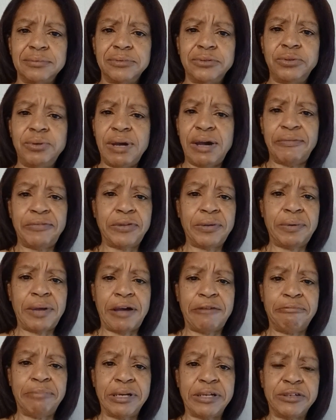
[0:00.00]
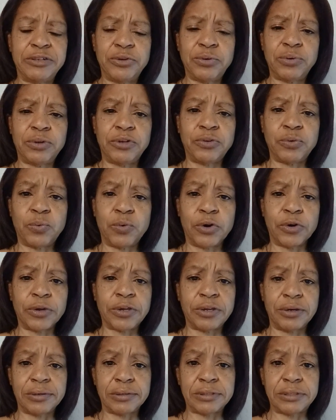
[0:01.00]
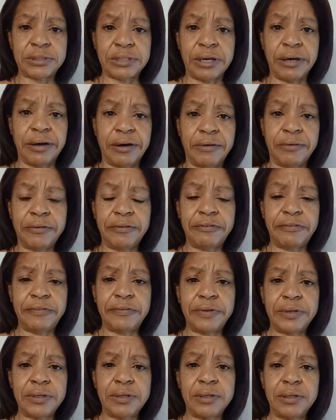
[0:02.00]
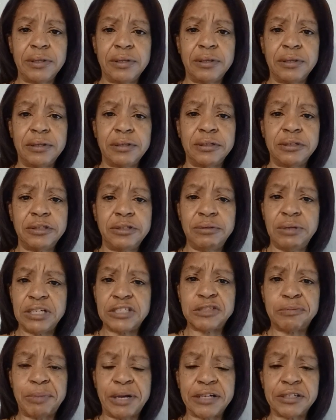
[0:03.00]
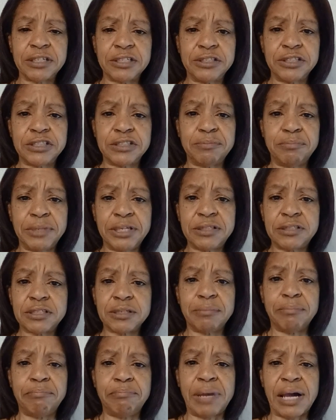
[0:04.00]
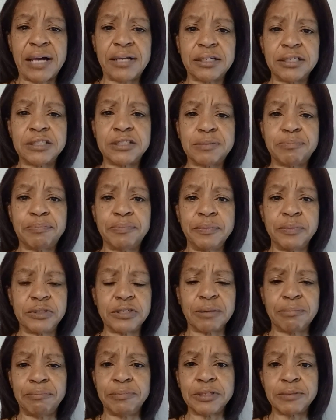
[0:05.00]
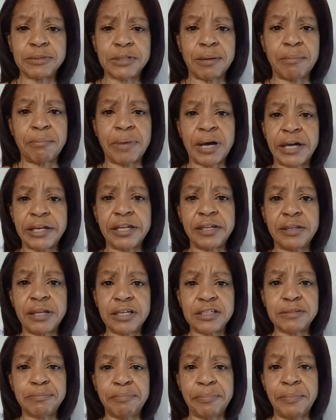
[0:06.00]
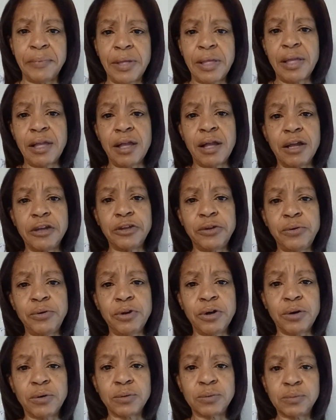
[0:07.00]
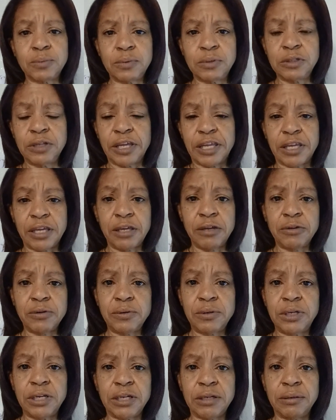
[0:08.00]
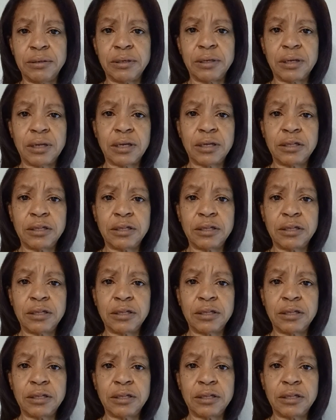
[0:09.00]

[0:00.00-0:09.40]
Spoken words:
You have to have been doing the work yourself. You expect to just meet some balance, somebody that's, healed, and